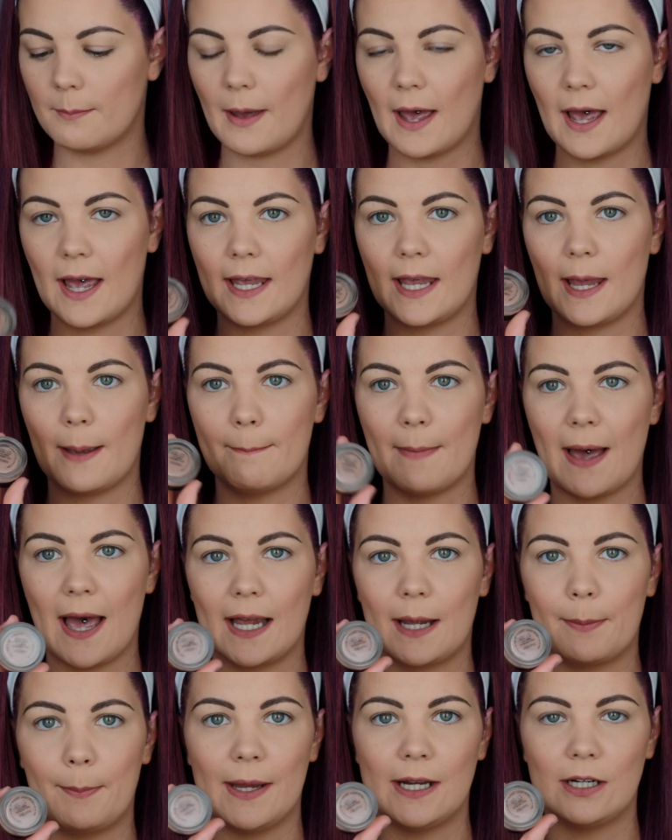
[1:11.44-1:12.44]
my
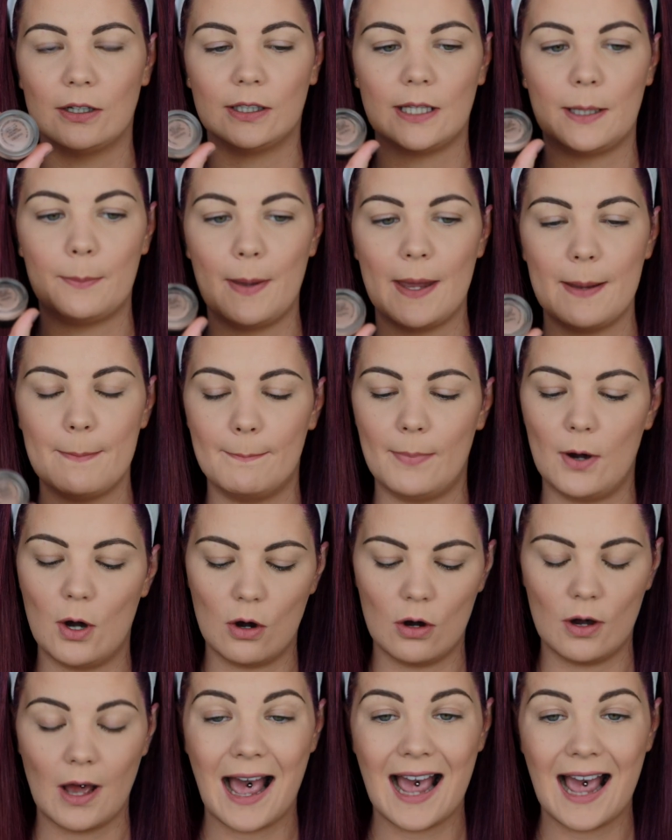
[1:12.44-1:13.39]
MAC Painterly paint pot.